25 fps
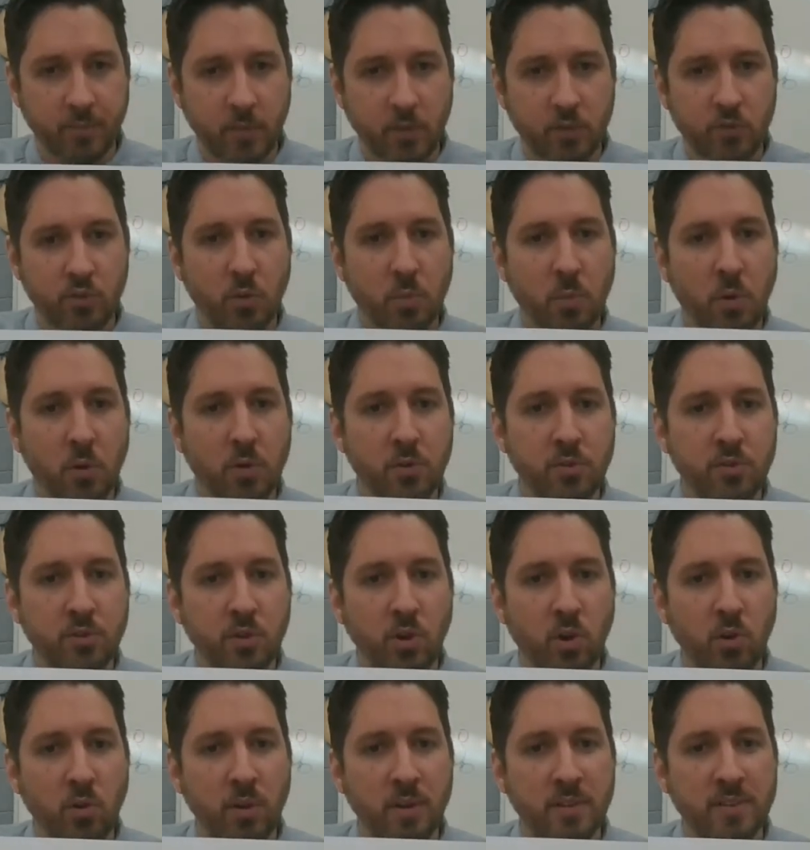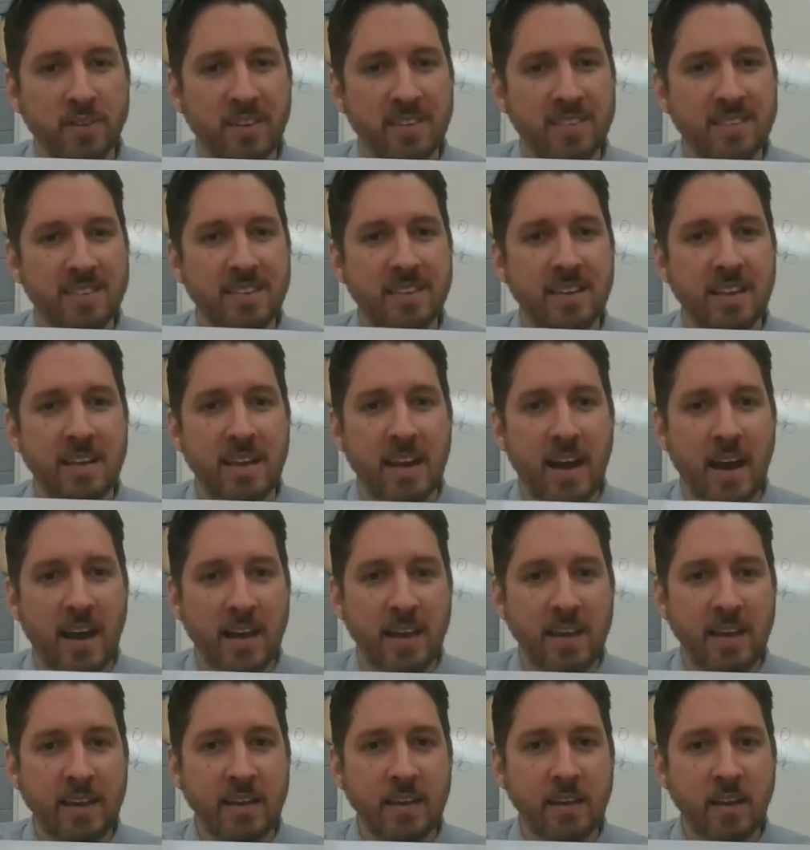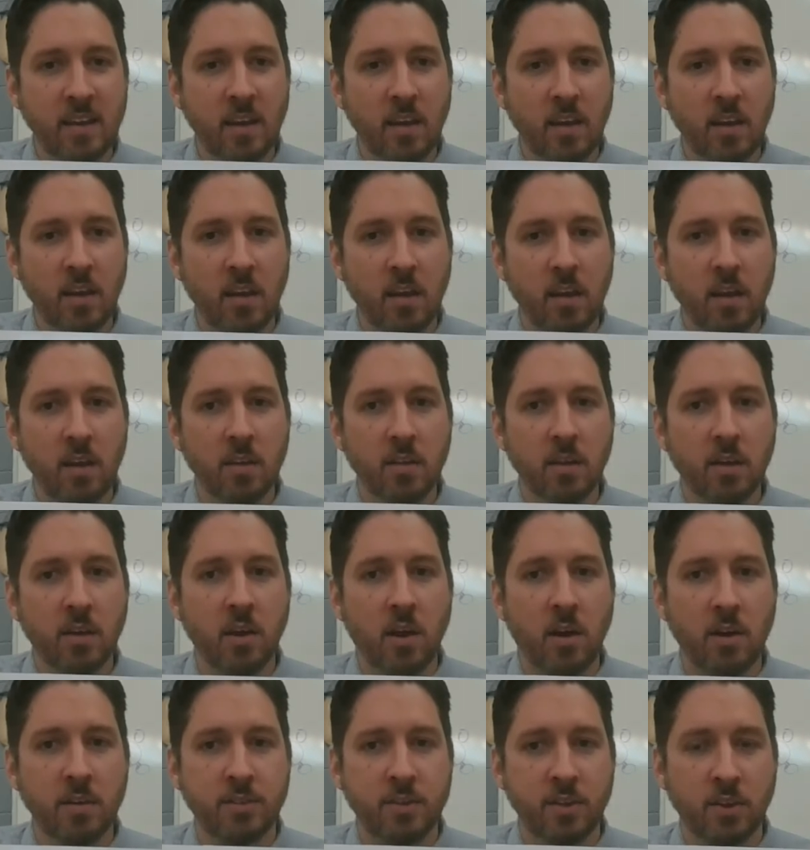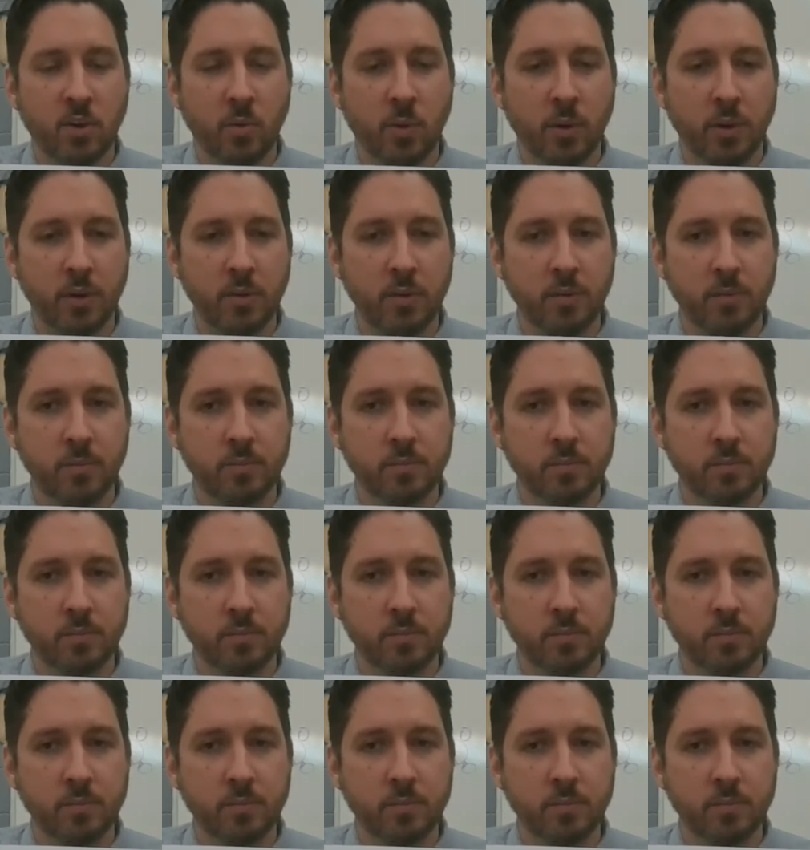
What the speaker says: So modus tollens is denying the consequent.